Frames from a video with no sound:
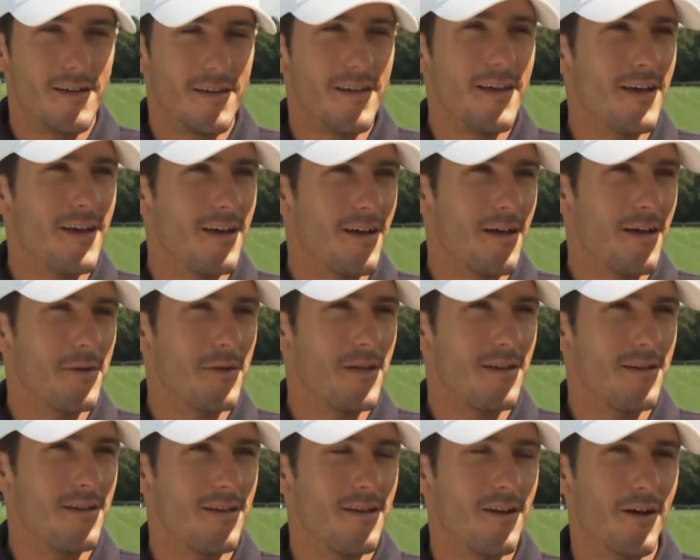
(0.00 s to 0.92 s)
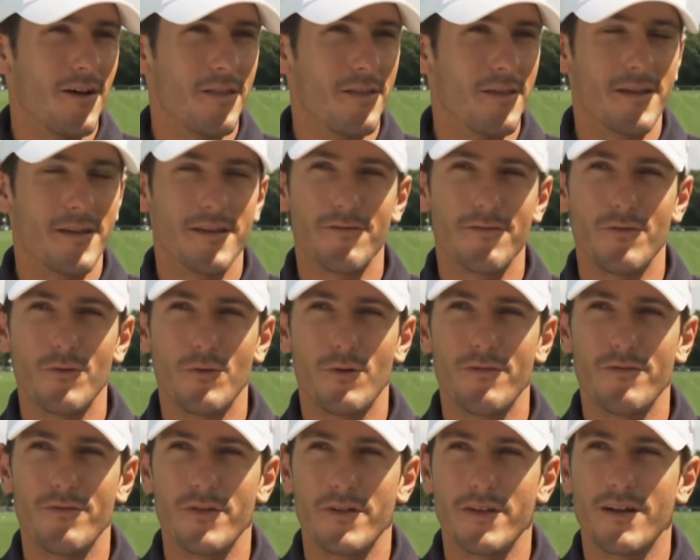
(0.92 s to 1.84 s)
Yeah, I mean, I think if we
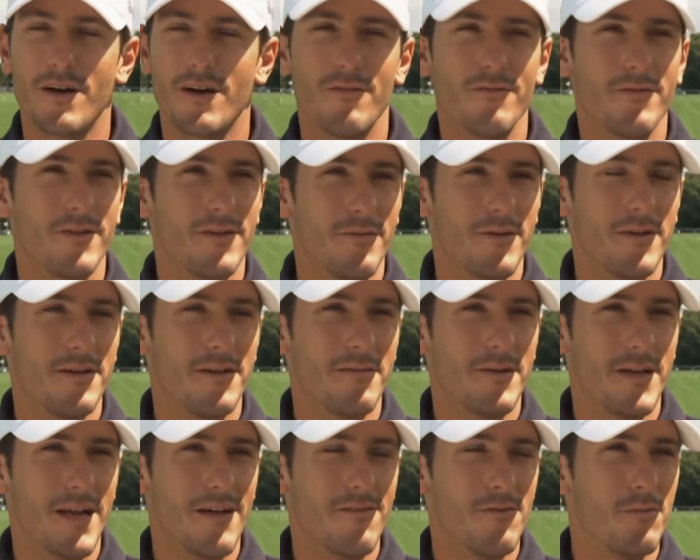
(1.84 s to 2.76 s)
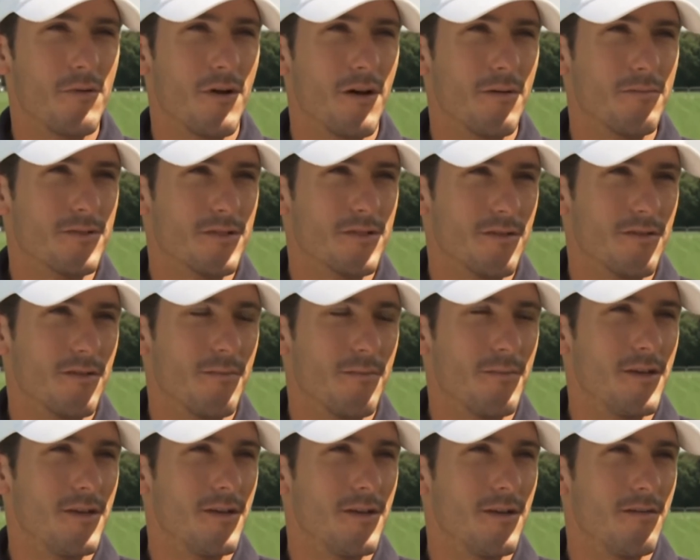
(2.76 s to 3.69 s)
weren't feeling confident, we'd have a problem. So, I
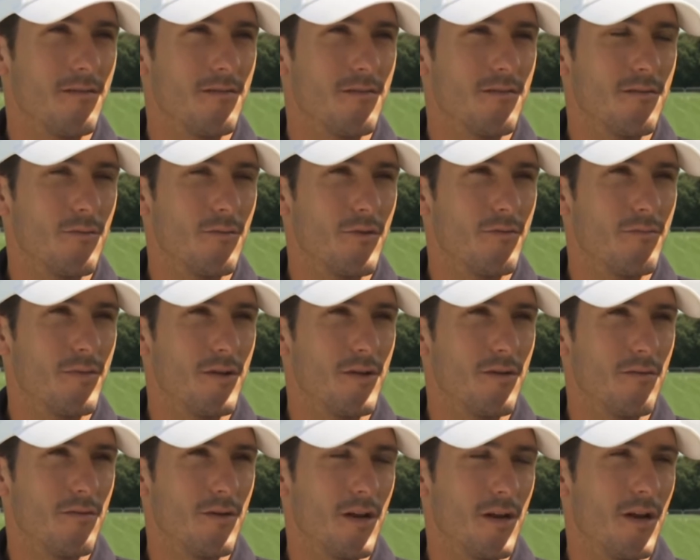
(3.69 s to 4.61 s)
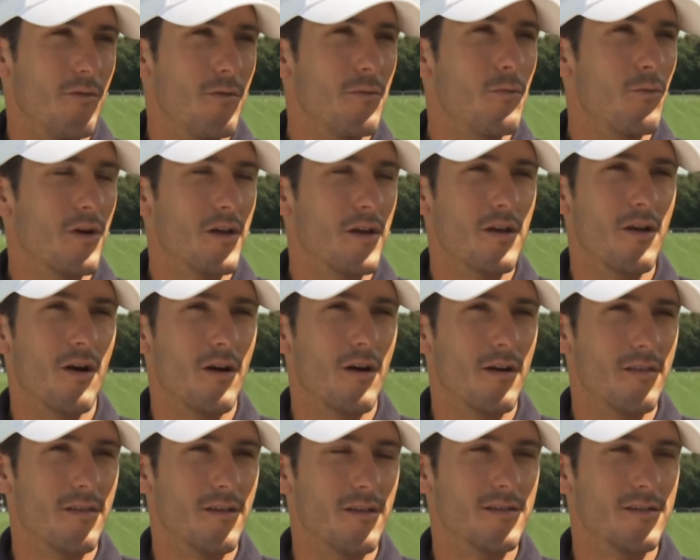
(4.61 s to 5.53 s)
mean, we've been working
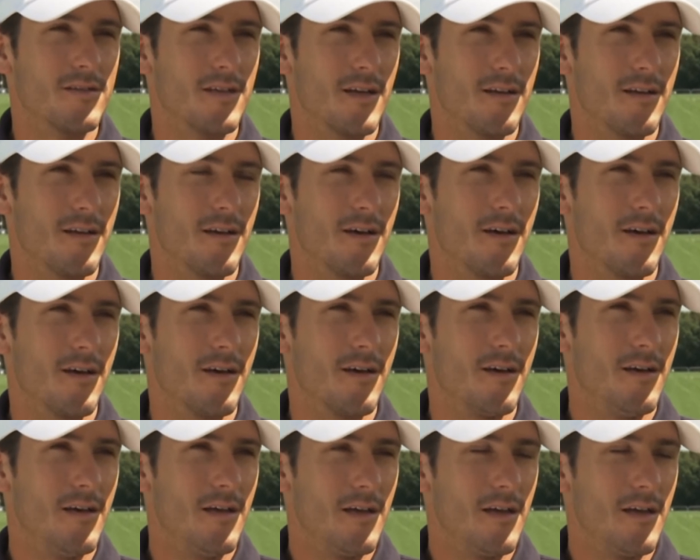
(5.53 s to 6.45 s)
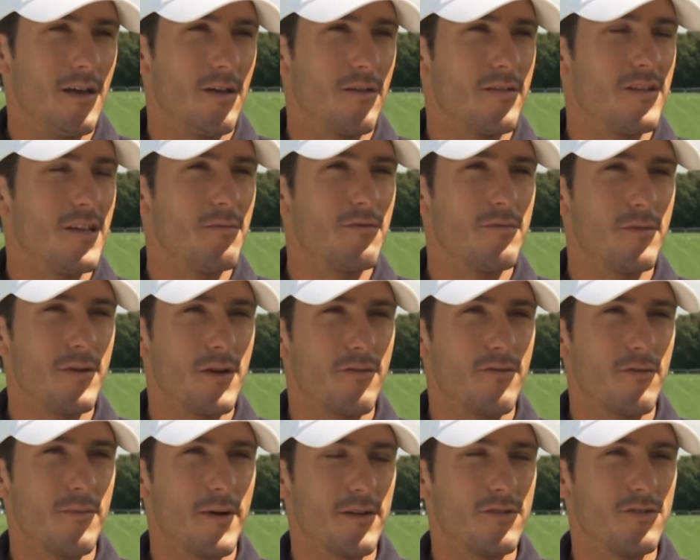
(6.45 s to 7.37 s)
hard at this, and the team's been here
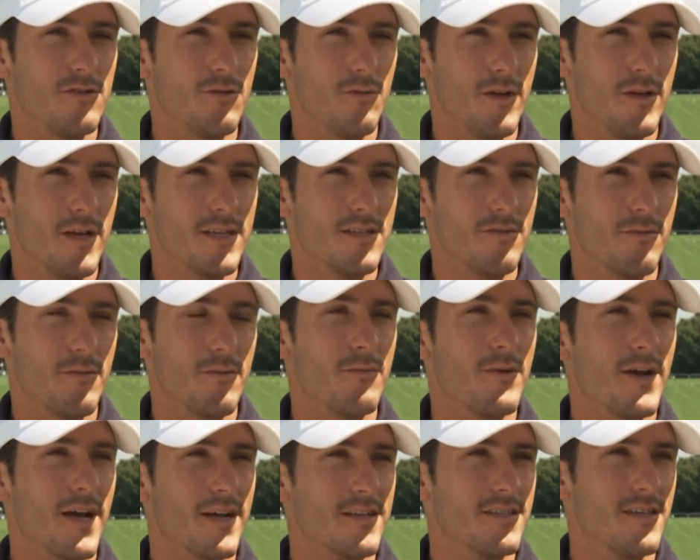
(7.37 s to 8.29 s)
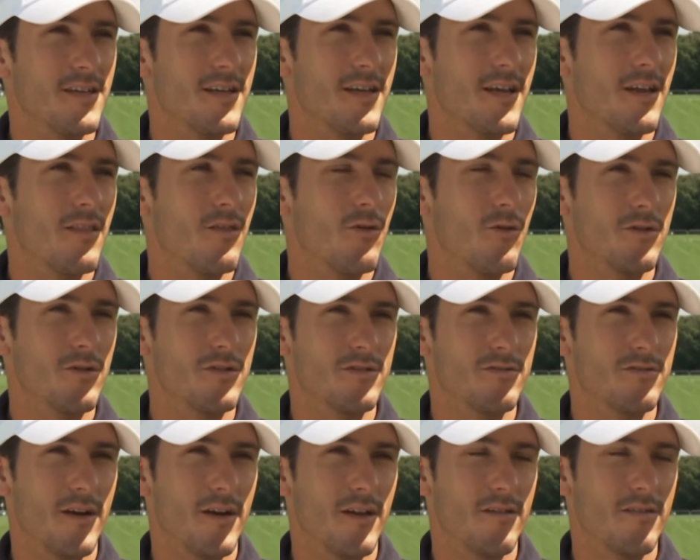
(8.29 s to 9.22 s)
for about 2 weeks, and we've been practicing and getting the
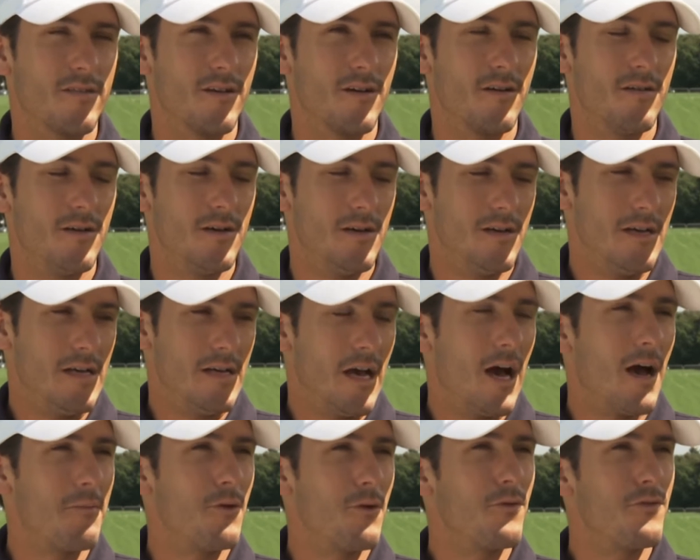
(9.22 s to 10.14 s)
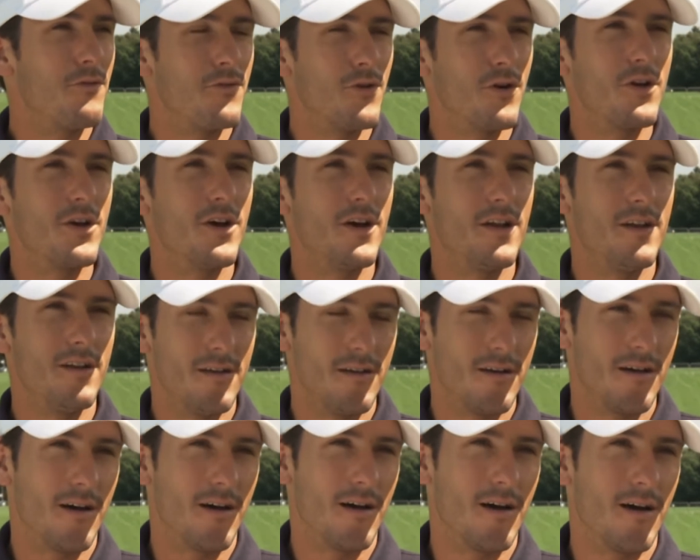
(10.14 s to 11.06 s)
horses ready. So, I mean, we feel good.
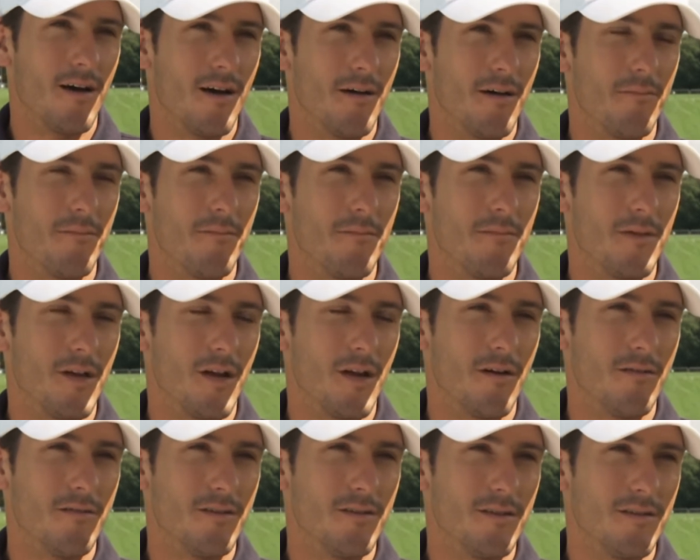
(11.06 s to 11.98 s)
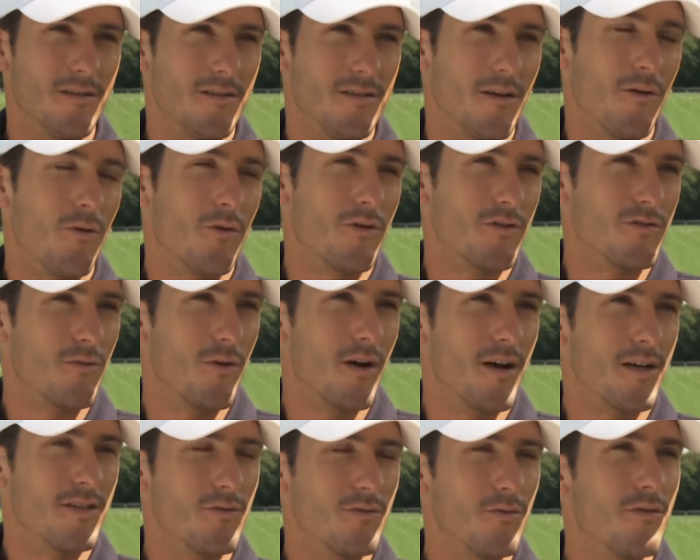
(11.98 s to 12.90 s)
The
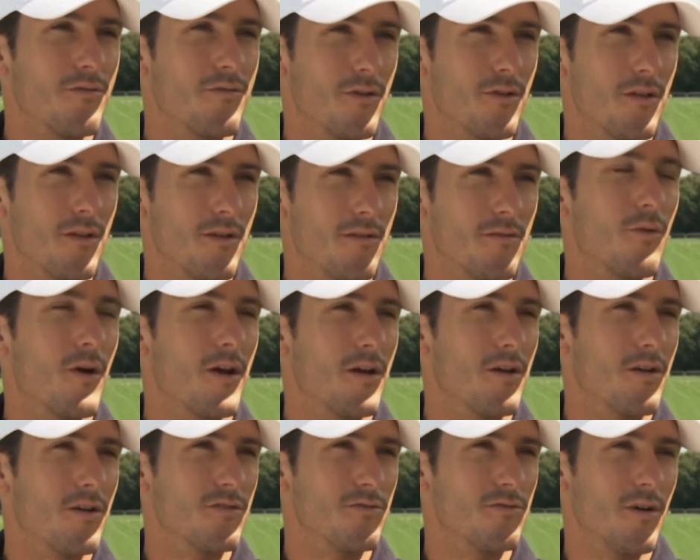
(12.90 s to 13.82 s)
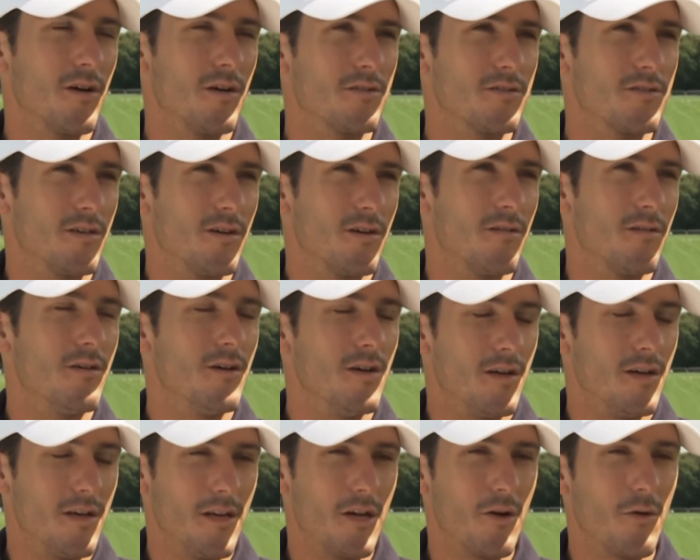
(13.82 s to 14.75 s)
horse-wise, we're feeling quite good as well. So,
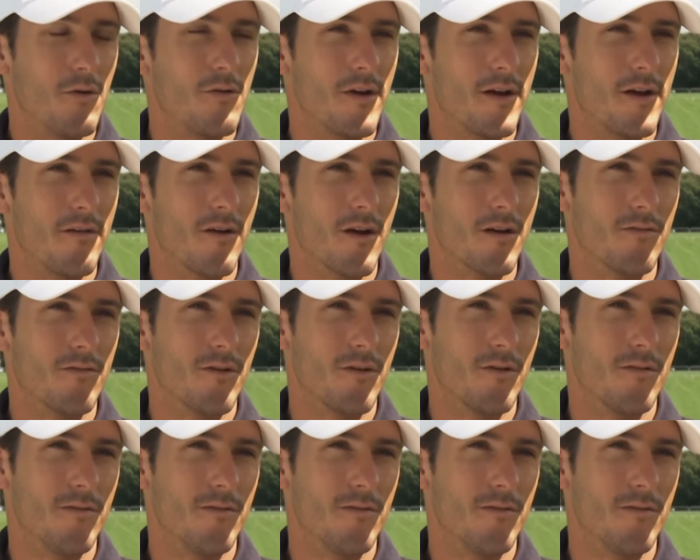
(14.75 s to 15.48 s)
we're ready to rock and roll.